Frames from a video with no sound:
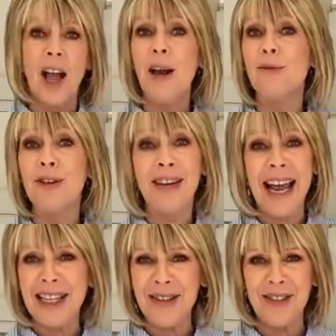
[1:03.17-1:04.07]
the show for the
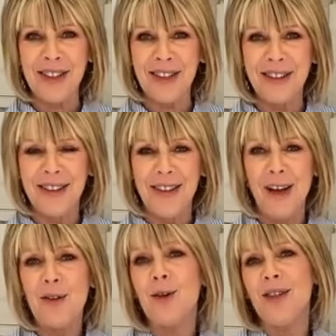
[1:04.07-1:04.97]
same.
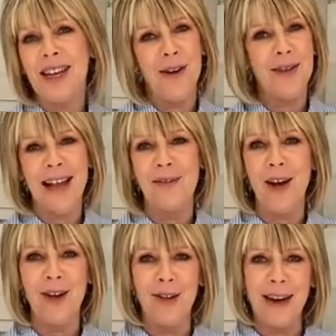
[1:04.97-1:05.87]
However,
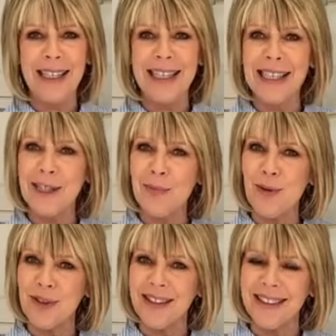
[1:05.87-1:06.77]
it's unclear where
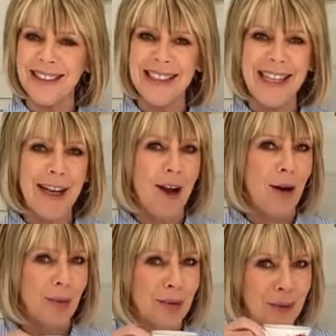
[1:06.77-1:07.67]
she is heading on a
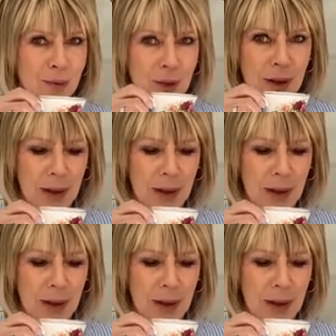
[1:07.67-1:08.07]
holiday.